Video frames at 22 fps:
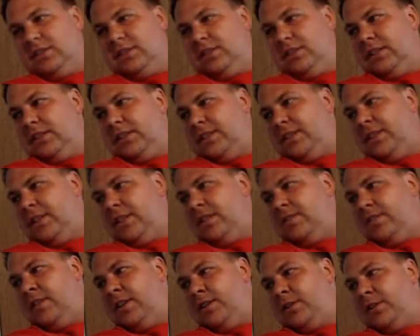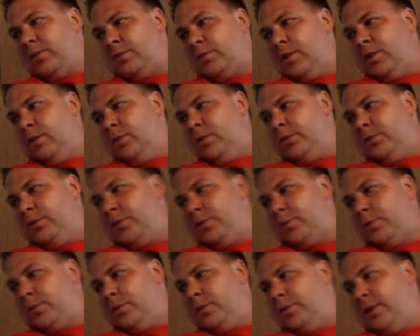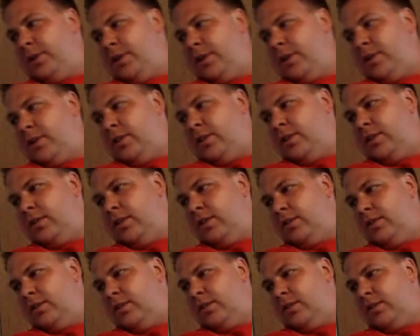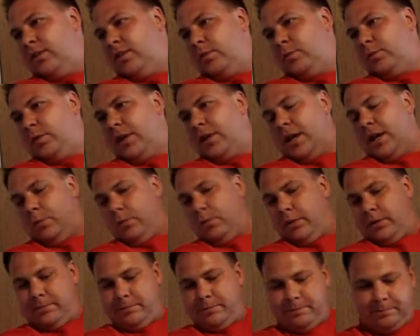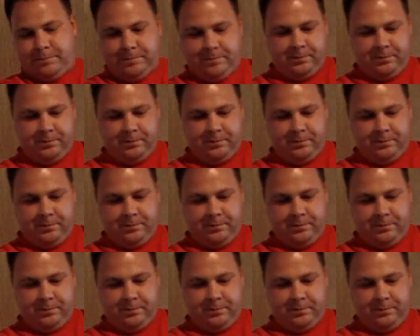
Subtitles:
Let's see if history holds true here. We got one.